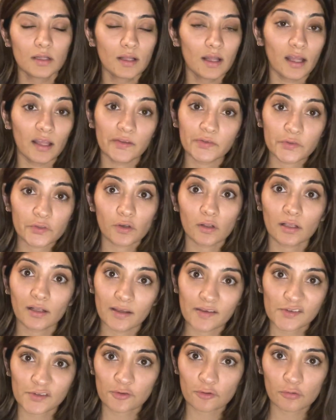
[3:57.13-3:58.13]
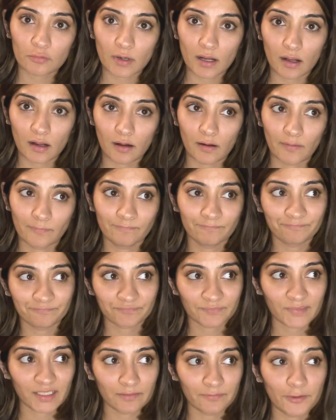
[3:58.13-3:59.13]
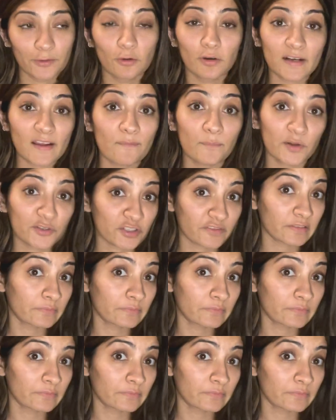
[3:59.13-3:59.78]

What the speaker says: as you all guys know, we don't have much of a